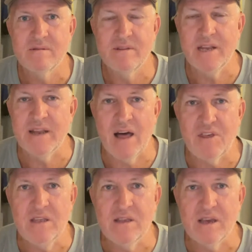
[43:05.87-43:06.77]
did
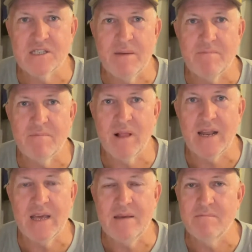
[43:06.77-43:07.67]
nothing except
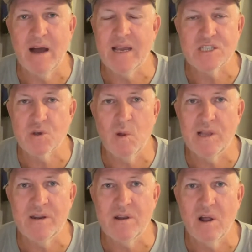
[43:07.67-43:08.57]
bloody make $1
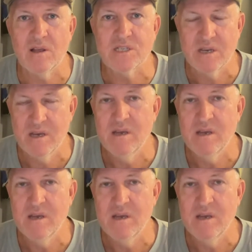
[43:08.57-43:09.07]
squillion.